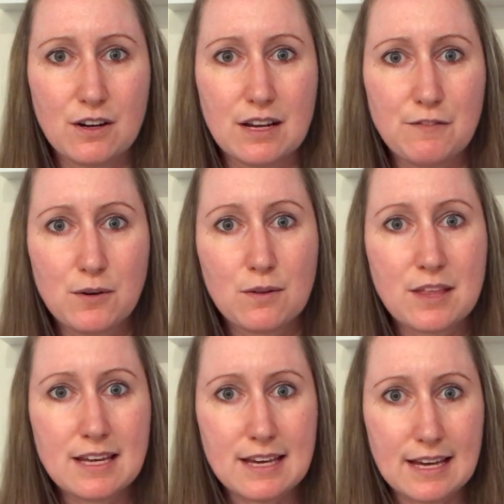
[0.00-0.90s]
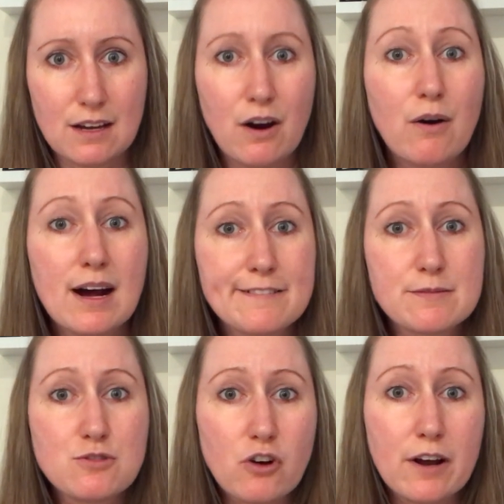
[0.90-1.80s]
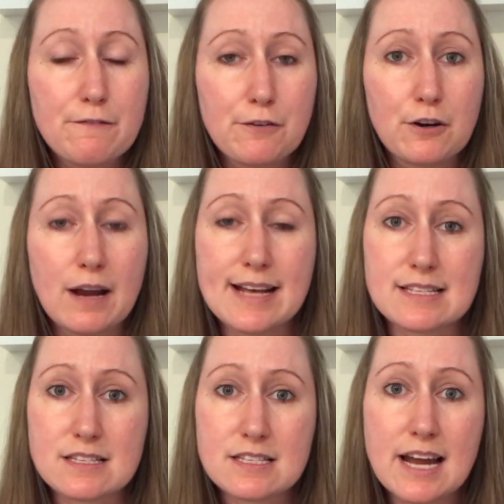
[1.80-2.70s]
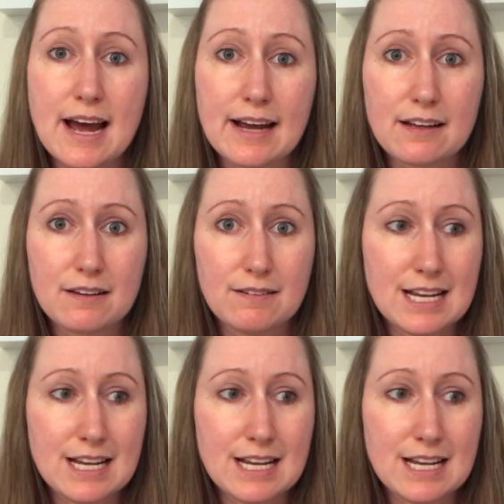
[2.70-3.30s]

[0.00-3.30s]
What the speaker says: if you're thinking, oh, I'll have some dried fruit as a snack,